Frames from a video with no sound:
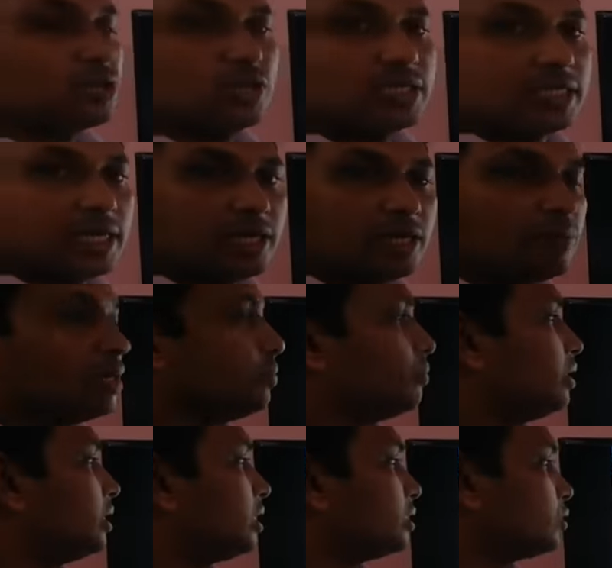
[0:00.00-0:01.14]
portion is added by
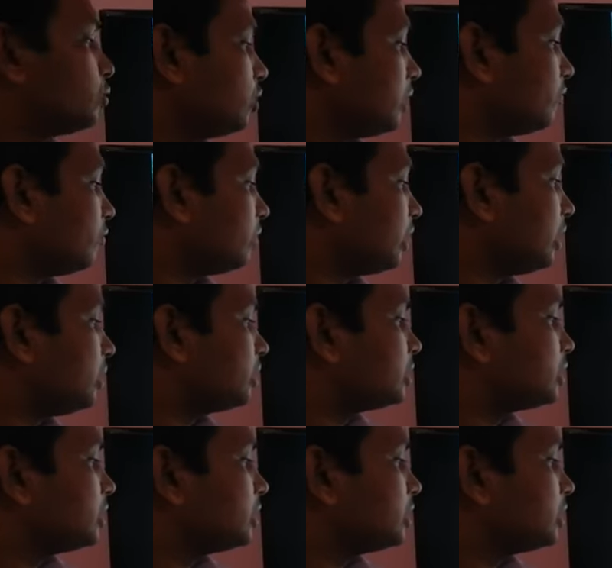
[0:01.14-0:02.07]
Meena. So we have to write